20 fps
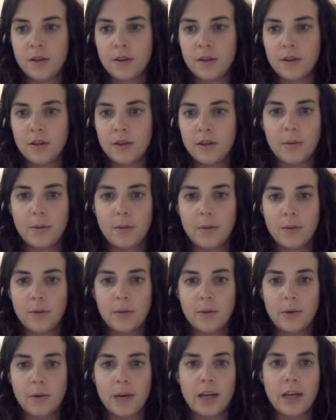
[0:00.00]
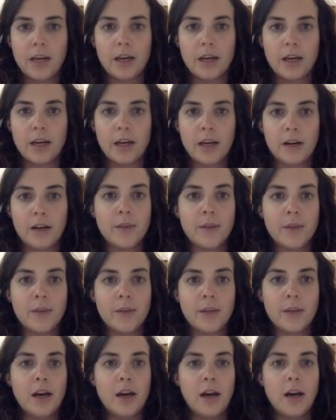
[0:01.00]
It'll be right here.
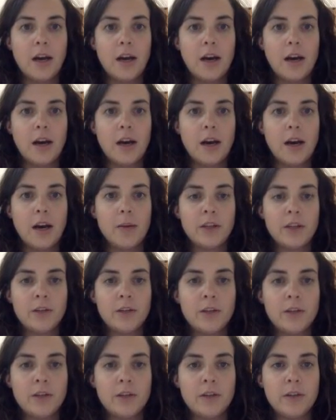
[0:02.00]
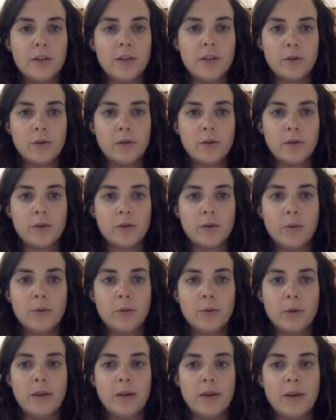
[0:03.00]
If you're using Google Chrome, you
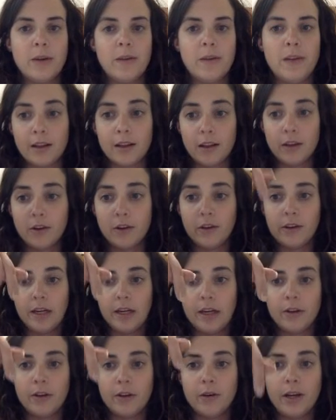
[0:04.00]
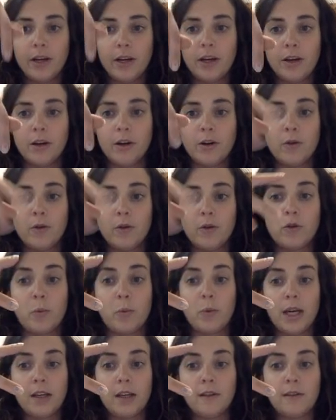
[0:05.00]
have to hit the little download arrow
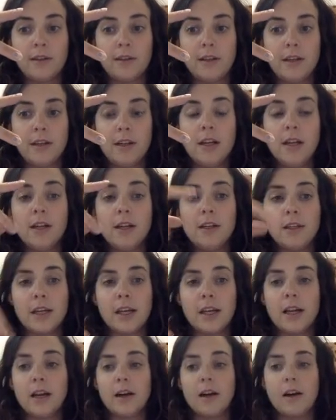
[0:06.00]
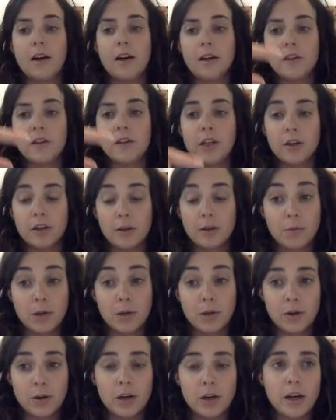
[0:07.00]
twice to get it onto your
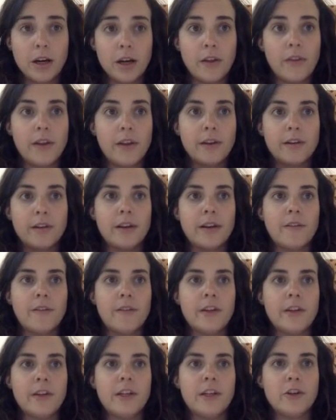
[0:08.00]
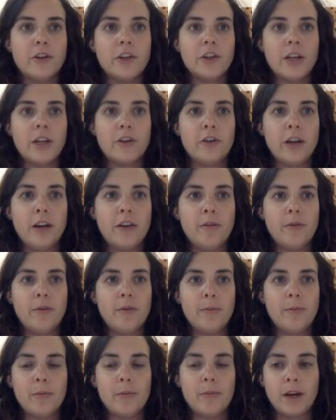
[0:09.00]
computer and then save it to your J drive
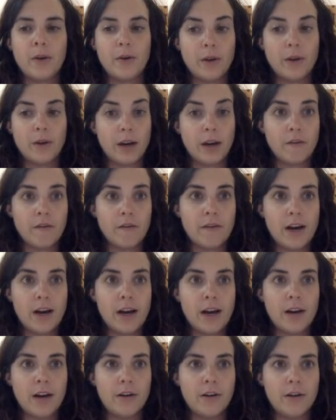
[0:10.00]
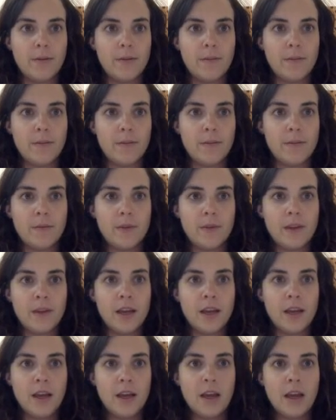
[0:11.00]
by going File
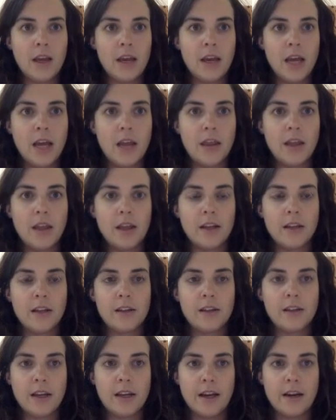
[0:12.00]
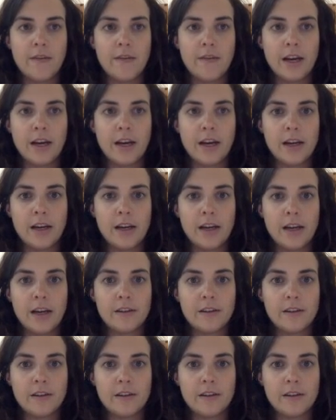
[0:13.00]
and then Save As.